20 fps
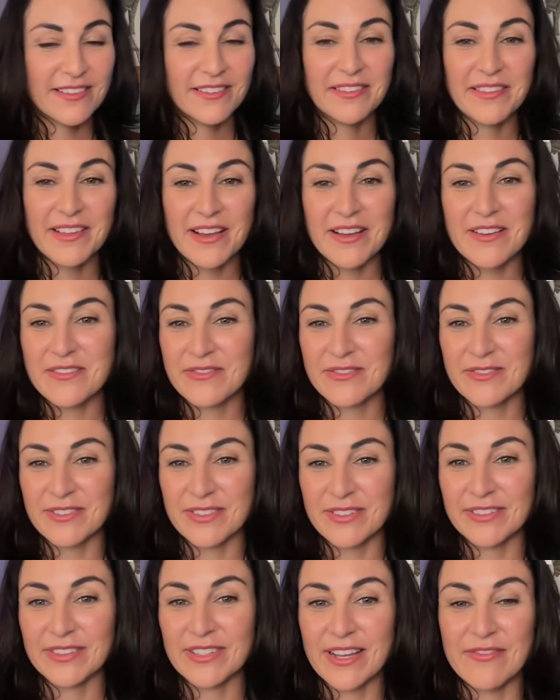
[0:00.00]
Love,
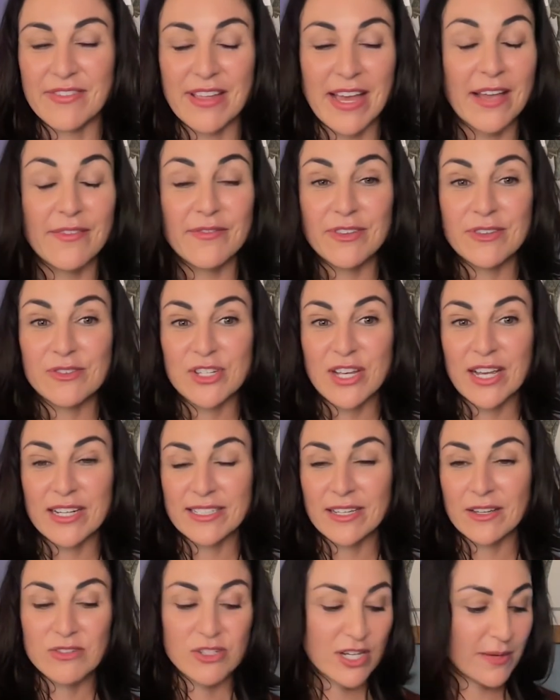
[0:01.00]
love that. Have you checked
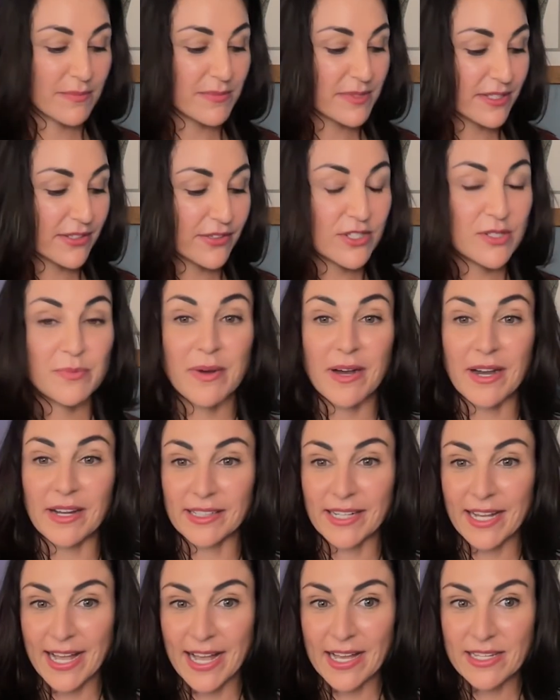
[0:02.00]
out James Clear's
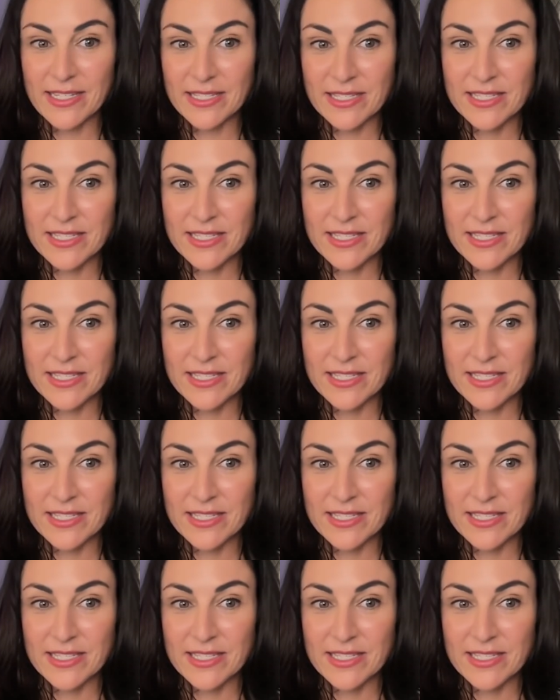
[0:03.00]
podcast?